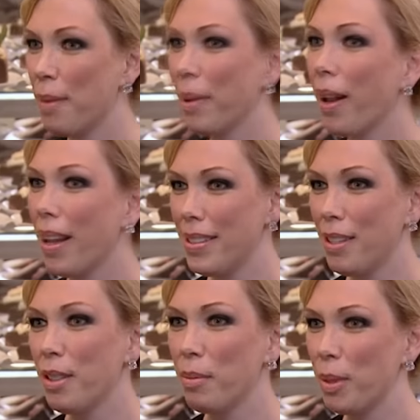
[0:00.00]
him and God
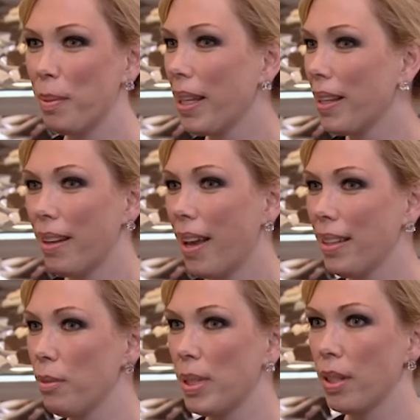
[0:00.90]
sent him to me and
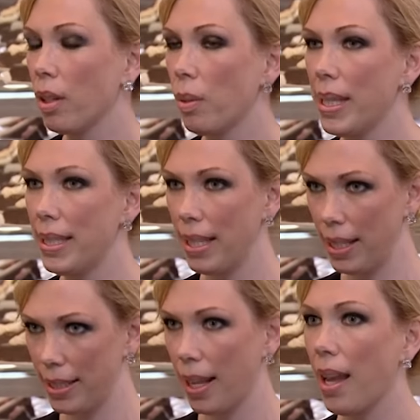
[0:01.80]
I wasn't going to waste
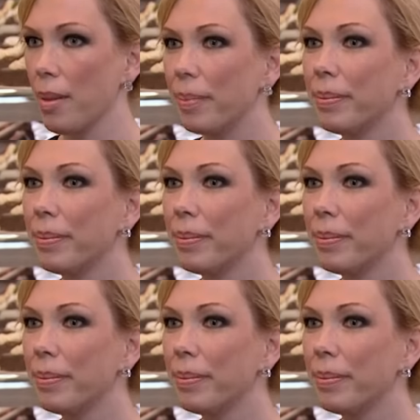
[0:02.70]
any time.